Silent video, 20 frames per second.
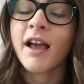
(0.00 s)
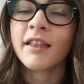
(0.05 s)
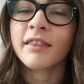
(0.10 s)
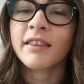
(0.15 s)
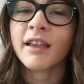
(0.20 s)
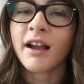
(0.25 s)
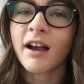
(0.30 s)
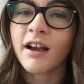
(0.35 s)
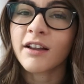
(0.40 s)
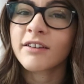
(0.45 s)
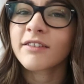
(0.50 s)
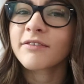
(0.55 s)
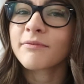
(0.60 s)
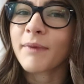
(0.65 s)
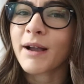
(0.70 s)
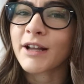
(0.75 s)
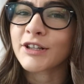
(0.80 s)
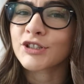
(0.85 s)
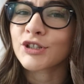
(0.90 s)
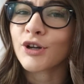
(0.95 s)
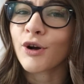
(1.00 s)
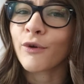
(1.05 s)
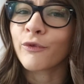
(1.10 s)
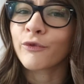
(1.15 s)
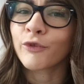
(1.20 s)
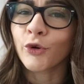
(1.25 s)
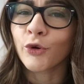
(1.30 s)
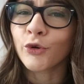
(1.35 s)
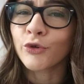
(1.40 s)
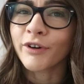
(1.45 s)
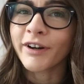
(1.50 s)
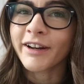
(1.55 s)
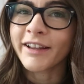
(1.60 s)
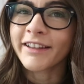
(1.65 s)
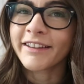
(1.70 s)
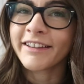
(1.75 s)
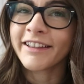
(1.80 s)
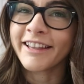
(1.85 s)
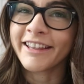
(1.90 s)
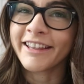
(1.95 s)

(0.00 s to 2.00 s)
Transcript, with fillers: they kind of match our flooring